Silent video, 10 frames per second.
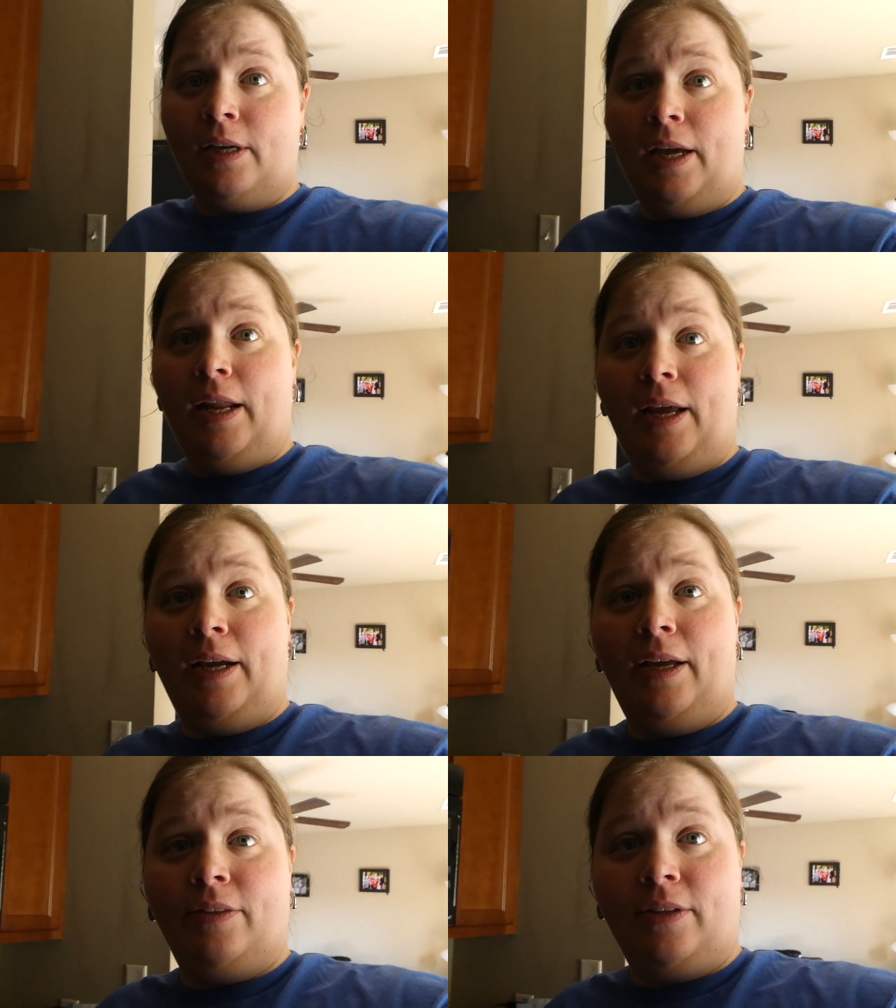and I
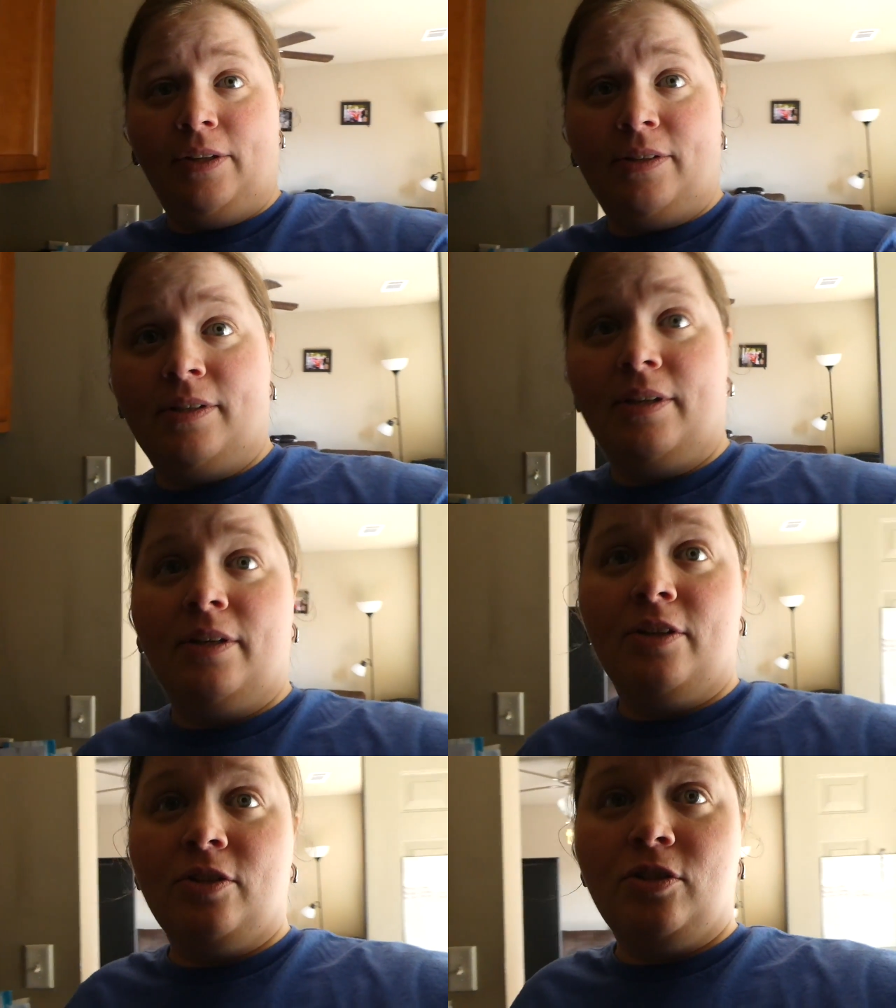got this
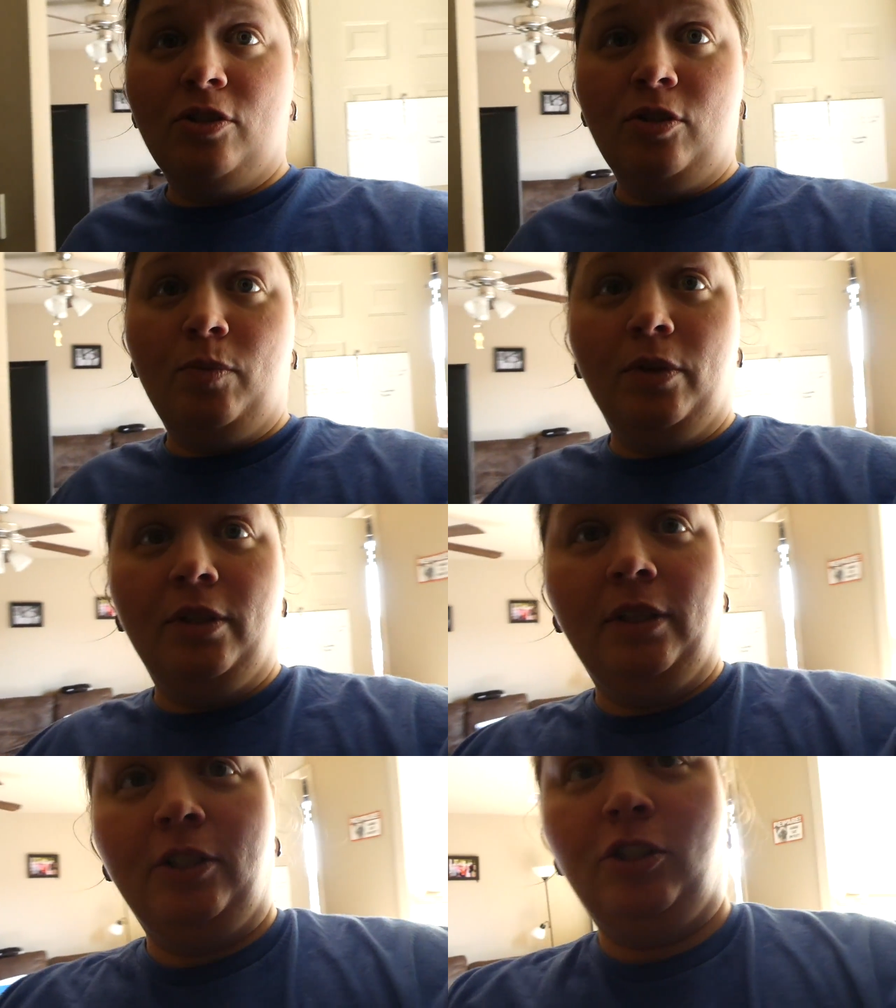super
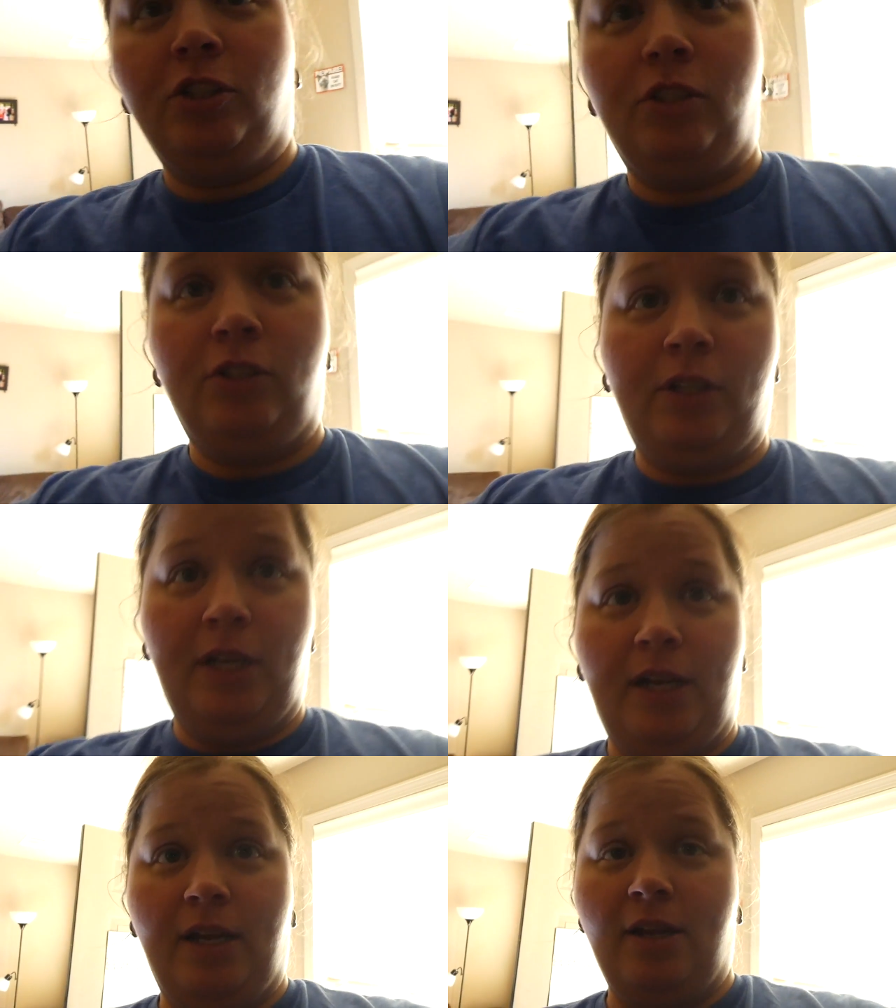delicious
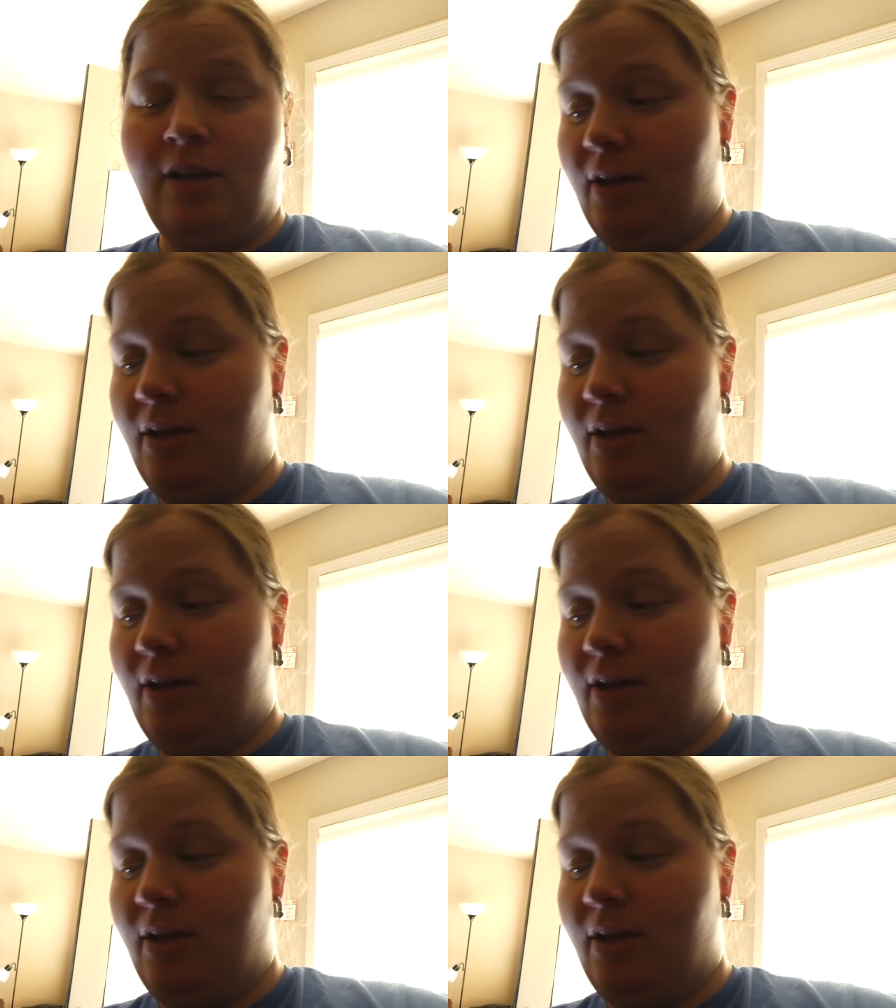looking